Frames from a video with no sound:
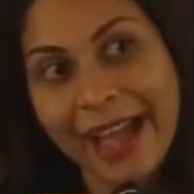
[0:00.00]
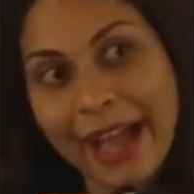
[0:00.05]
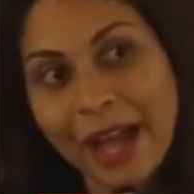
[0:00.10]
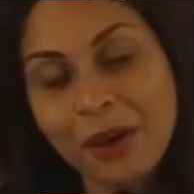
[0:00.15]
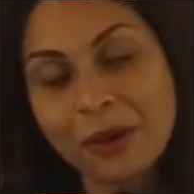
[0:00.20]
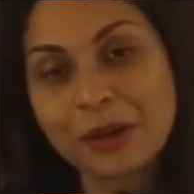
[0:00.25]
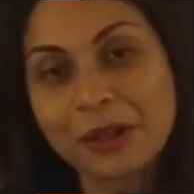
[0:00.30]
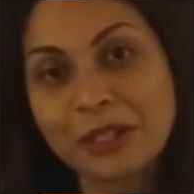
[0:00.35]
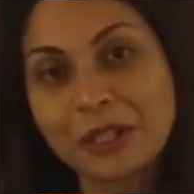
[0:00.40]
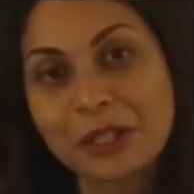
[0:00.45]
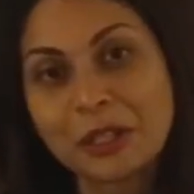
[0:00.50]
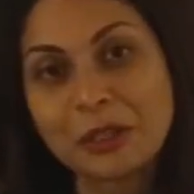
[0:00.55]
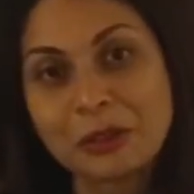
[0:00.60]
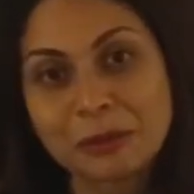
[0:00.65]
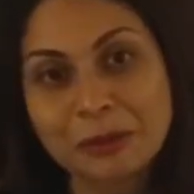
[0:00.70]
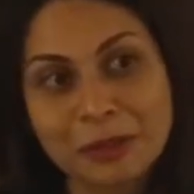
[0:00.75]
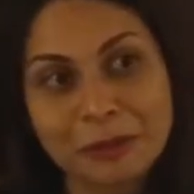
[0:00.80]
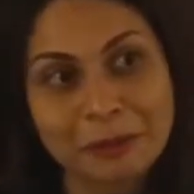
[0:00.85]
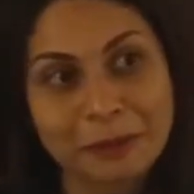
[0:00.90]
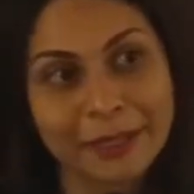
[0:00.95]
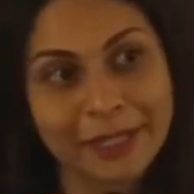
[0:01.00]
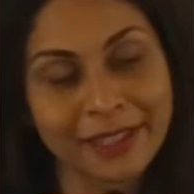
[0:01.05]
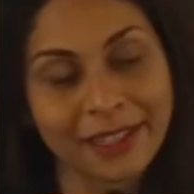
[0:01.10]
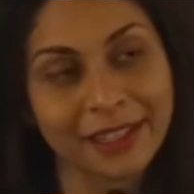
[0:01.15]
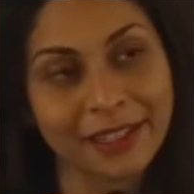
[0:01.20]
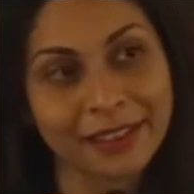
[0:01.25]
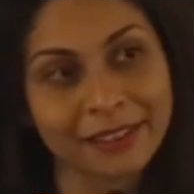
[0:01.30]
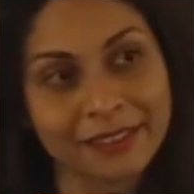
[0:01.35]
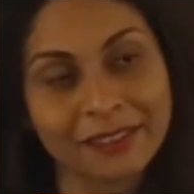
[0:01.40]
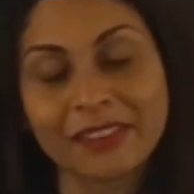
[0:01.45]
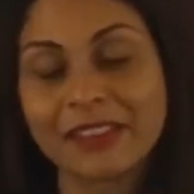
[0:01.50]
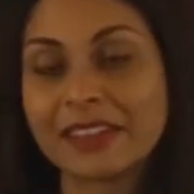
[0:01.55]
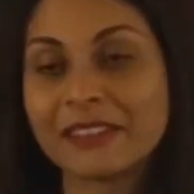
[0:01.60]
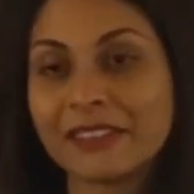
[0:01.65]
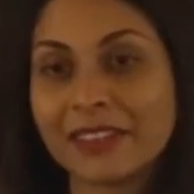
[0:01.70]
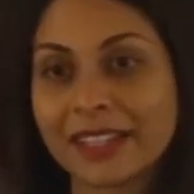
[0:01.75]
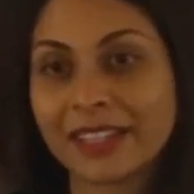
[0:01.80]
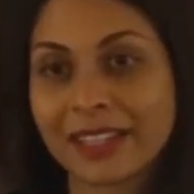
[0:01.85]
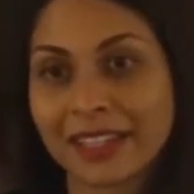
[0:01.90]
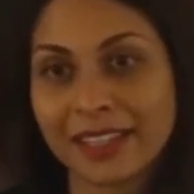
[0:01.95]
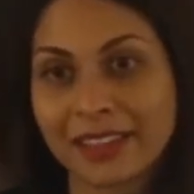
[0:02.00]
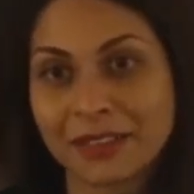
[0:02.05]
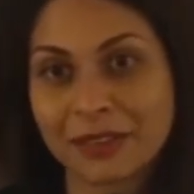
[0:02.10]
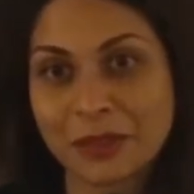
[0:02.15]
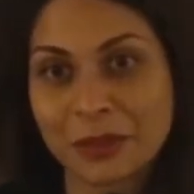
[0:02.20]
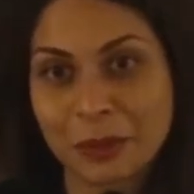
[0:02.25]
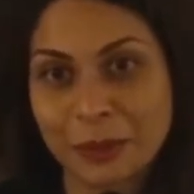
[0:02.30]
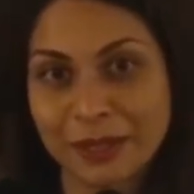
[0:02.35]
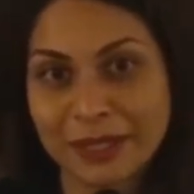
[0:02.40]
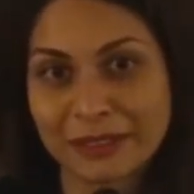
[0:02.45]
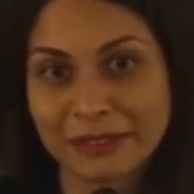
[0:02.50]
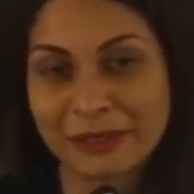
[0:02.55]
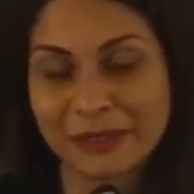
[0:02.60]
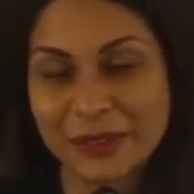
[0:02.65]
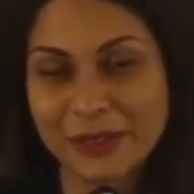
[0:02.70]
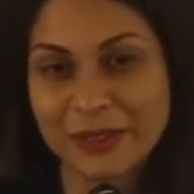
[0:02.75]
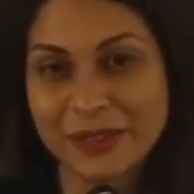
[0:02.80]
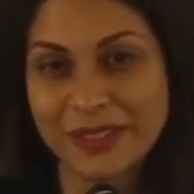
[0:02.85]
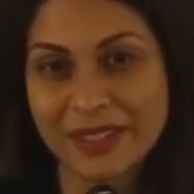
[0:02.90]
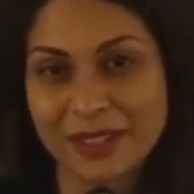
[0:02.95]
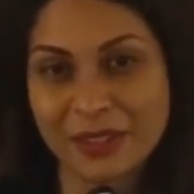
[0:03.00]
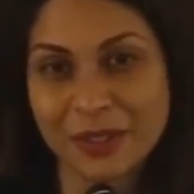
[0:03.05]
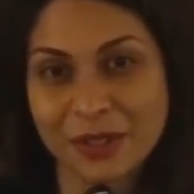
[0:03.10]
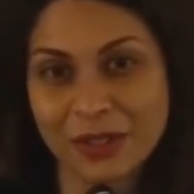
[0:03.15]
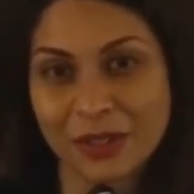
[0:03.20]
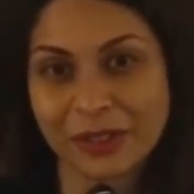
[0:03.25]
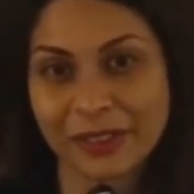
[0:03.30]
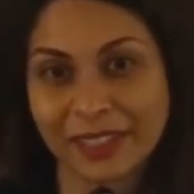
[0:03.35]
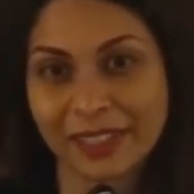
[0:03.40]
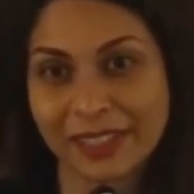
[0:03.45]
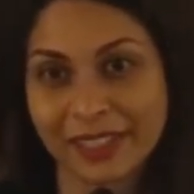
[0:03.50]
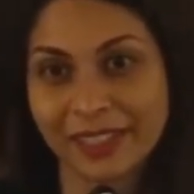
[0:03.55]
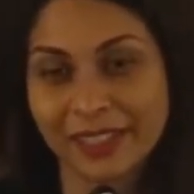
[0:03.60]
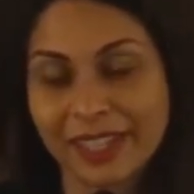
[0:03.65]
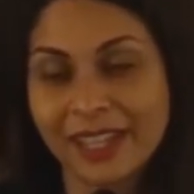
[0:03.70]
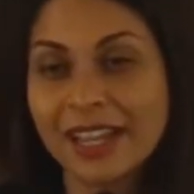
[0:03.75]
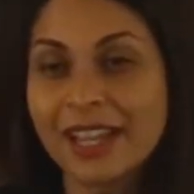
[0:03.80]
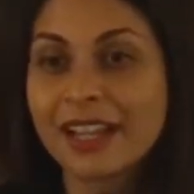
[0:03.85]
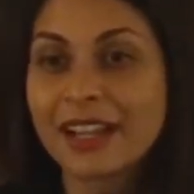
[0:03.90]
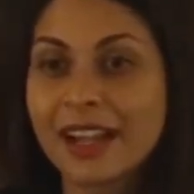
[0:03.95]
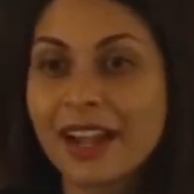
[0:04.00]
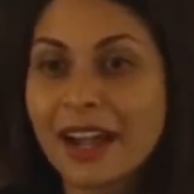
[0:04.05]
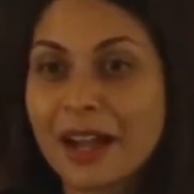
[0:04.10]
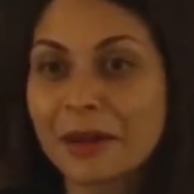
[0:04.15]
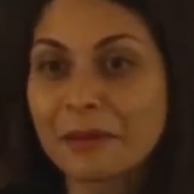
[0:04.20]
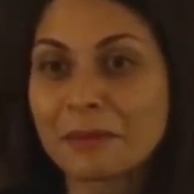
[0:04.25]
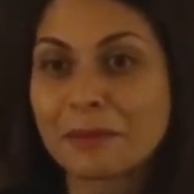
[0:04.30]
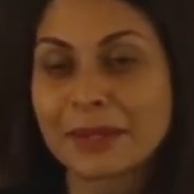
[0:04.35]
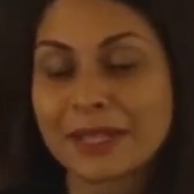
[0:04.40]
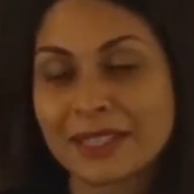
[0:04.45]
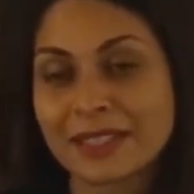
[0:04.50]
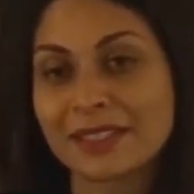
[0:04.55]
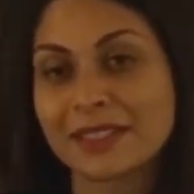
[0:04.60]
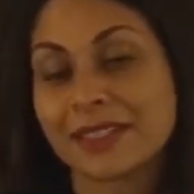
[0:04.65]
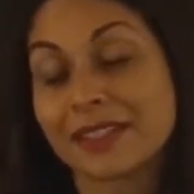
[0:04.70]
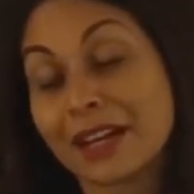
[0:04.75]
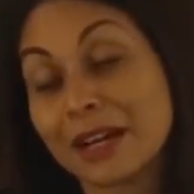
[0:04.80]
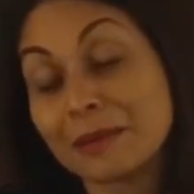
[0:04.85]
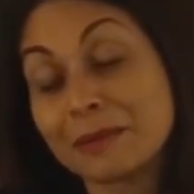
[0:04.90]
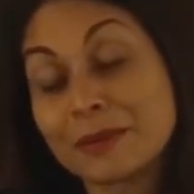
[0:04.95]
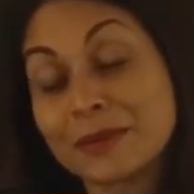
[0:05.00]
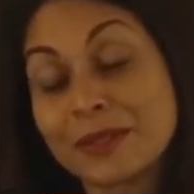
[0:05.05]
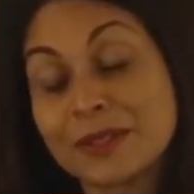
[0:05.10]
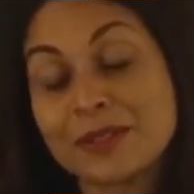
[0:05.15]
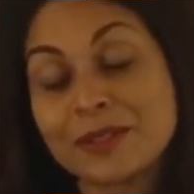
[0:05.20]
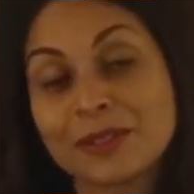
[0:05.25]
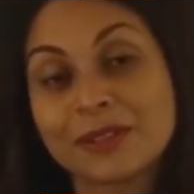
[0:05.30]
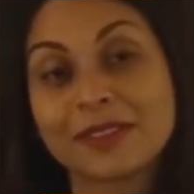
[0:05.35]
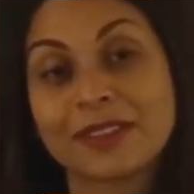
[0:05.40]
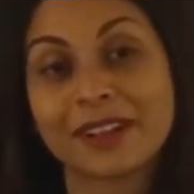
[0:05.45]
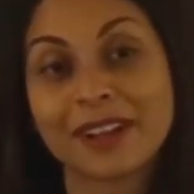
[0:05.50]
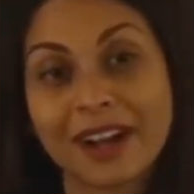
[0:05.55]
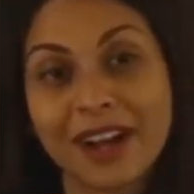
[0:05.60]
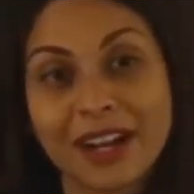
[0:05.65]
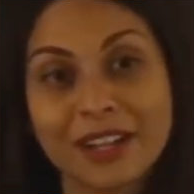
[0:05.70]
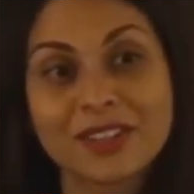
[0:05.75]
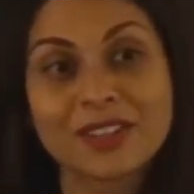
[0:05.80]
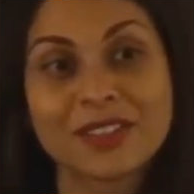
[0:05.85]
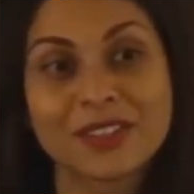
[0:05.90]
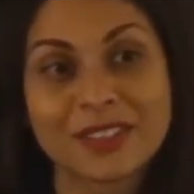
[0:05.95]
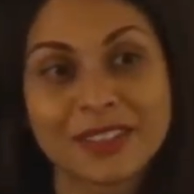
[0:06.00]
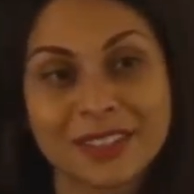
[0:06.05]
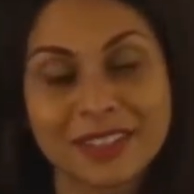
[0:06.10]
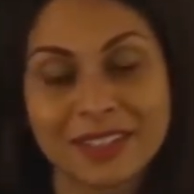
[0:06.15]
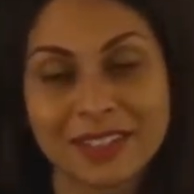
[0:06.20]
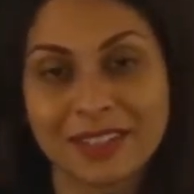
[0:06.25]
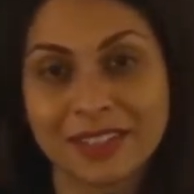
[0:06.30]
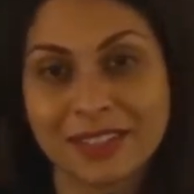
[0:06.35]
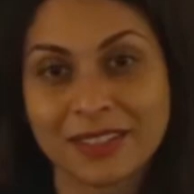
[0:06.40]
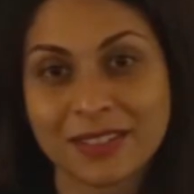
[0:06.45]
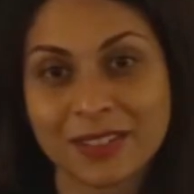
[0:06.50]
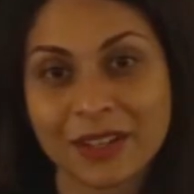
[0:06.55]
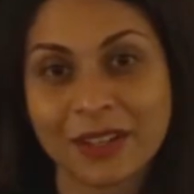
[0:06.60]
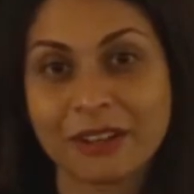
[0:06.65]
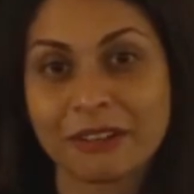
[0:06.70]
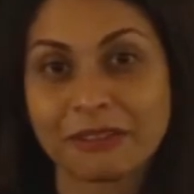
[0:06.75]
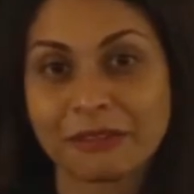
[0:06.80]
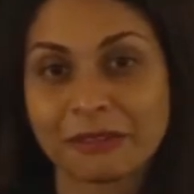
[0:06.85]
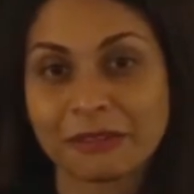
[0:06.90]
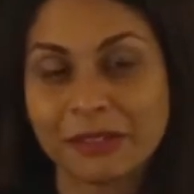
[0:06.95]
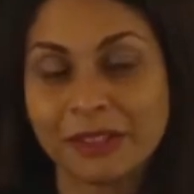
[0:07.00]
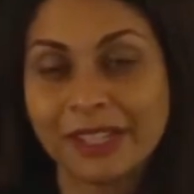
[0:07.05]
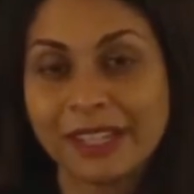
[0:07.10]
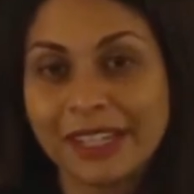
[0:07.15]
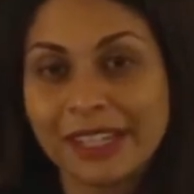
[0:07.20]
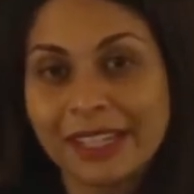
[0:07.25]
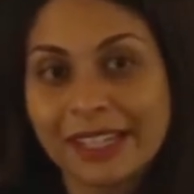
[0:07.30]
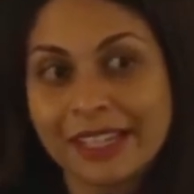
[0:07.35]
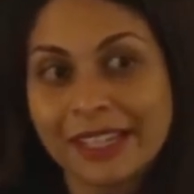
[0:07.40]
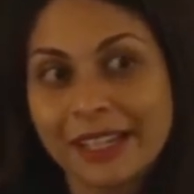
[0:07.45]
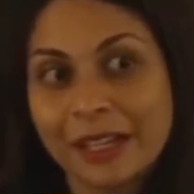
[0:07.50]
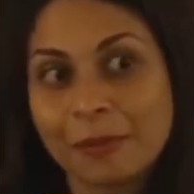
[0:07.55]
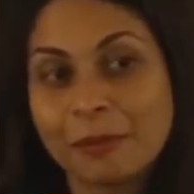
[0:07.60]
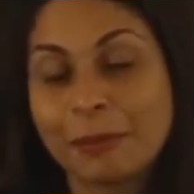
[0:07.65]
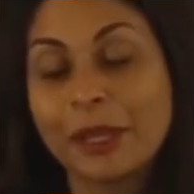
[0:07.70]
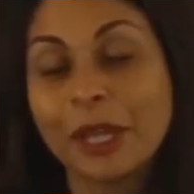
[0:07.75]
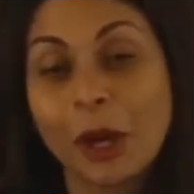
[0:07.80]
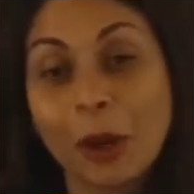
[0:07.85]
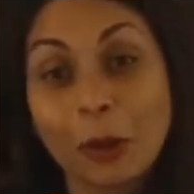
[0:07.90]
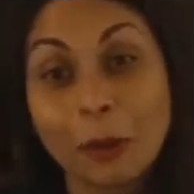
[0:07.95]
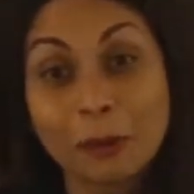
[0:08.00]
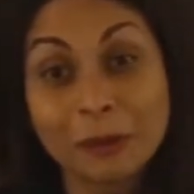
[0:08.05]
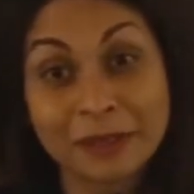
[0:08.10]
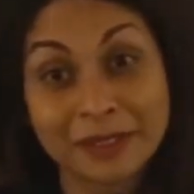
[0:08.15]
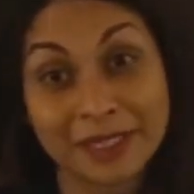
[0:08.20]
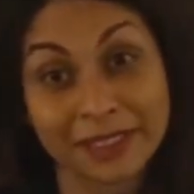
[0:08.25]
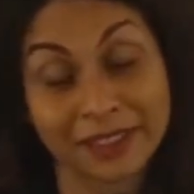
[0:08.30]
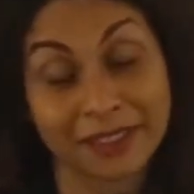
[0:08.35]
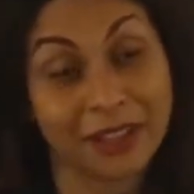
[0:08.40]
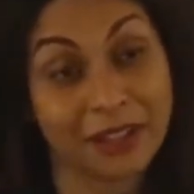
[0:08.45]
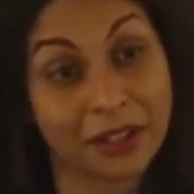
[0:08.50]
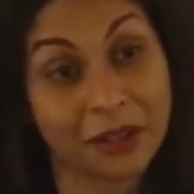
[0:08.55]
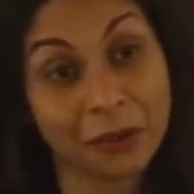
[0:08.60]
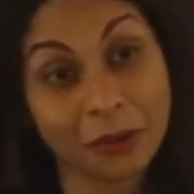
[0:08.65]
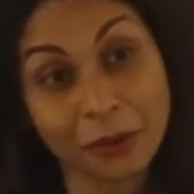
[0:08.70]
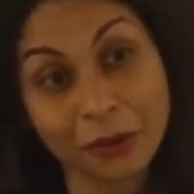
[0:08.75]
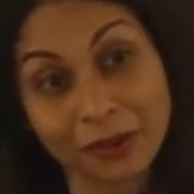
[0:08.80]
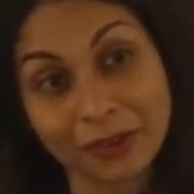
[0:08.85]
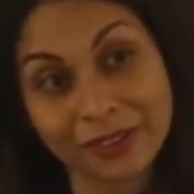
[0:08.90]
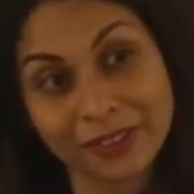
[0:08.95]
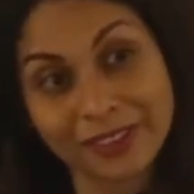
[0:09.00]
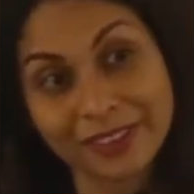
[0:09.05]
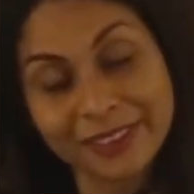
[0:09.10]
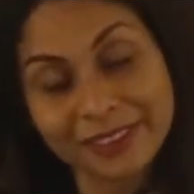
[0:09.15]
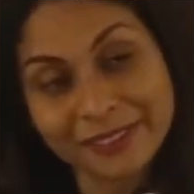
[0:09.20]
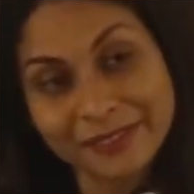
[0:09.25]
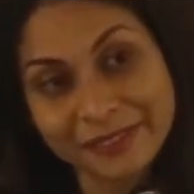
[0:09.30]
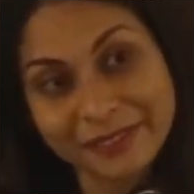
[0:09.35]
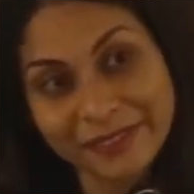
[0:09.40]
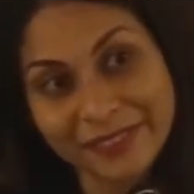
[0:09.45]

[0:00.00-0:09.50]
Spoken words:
a human being living in the 21st century comes into the consciousness of beholding a coral.